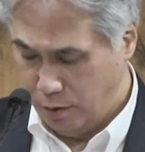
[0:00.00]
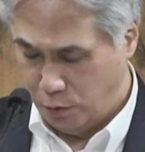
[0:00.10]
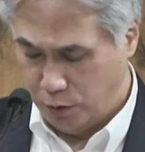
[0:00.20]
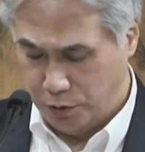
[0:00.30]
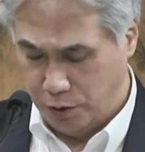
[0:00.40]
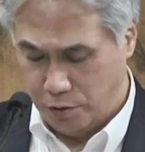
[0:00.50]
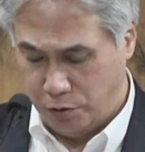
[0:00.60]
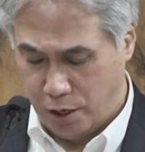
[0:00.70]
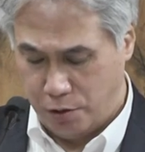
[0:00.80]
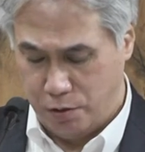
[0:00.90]
With the
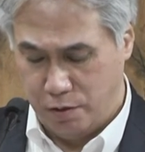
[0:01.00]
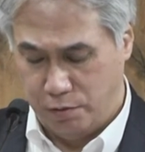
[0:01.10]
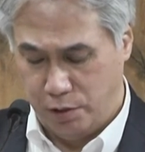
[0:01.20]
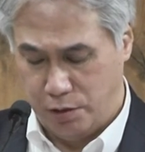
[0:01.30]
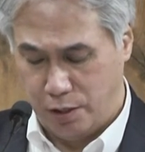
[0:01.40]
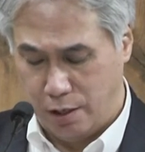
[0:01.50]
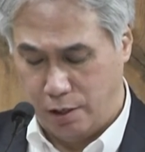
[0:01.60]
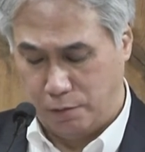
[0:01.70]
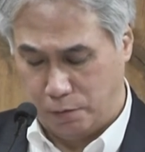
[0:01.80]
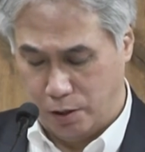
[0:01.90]
introduction of these
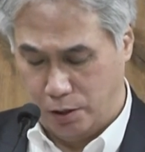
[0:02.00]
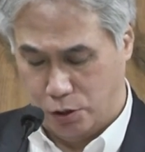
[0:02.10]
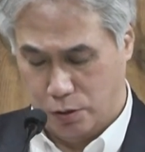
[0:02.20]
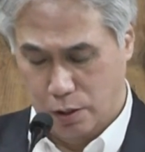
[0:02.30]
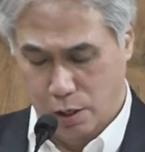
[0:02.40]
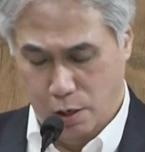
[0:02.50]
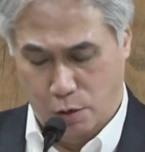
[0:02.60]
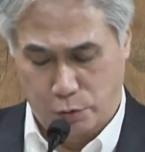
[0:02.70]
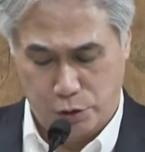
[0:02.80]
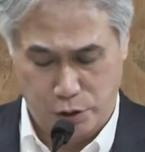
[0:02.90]
direct flights,
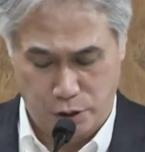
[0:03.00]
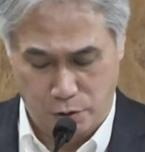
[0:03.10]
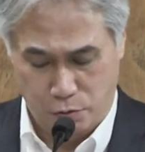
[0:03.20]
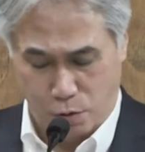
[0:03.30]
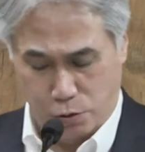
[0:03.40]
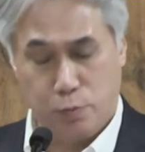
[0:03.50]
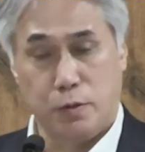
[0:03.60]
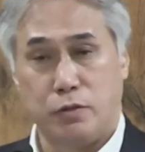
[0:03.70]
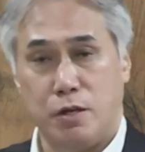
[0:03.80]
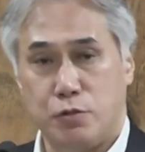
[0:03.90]
we see growth
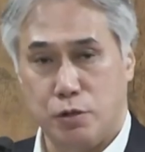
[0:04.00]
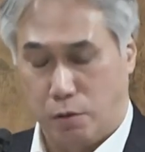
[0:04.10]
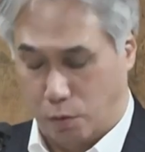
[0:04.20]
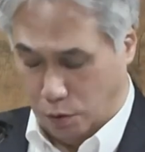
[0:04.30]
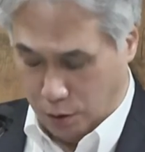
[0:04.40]
potential